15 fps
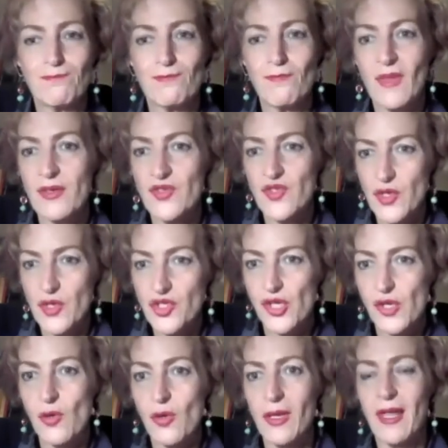
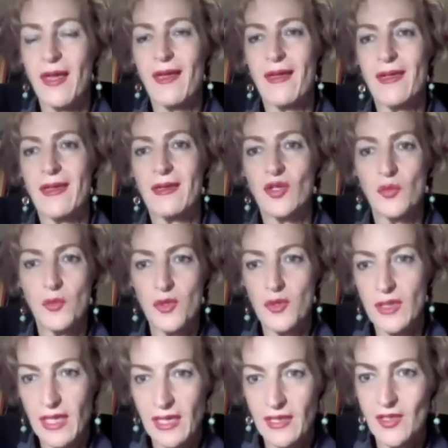searching online,
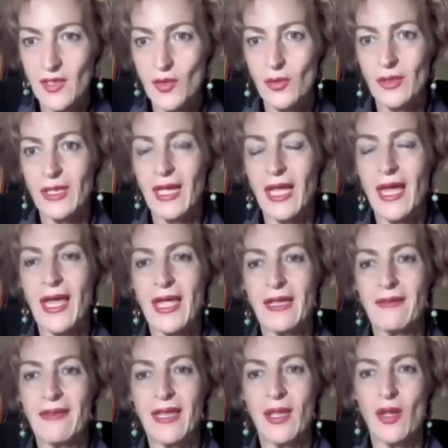communicating
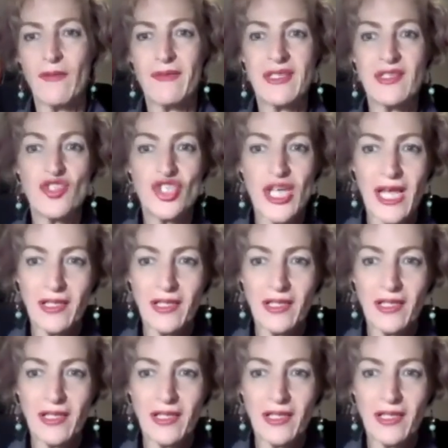online. They love these chat